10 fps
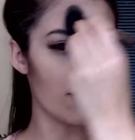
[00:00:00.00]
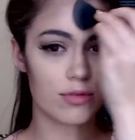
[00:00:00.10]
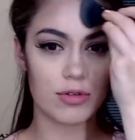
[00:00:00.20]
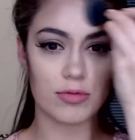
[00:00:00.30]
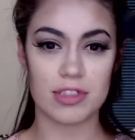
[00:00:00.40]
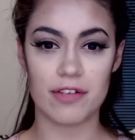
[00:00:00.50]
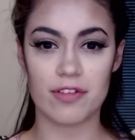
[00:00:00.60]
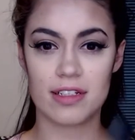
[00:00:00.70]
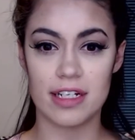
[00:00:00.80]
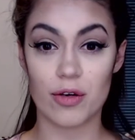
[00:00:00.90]
will
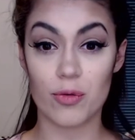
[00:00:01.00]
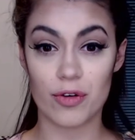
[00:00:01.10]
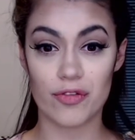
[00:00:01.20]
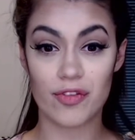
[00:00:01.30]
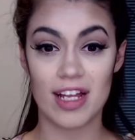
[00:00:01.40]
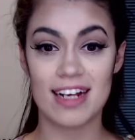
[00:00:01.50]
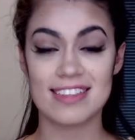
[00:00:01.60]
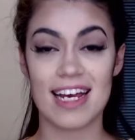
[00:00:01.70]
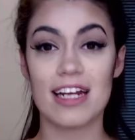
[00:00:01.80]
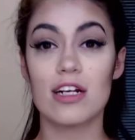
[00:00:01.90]
definitely reflect.
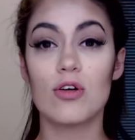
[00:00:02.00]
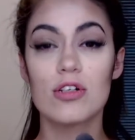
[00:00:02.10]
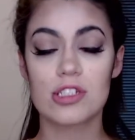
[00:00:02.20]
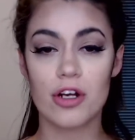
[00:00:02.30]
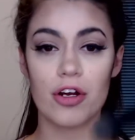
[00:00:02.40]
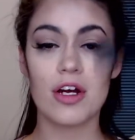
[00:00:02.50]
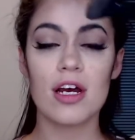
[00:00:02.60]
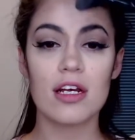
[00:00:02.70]
And it also,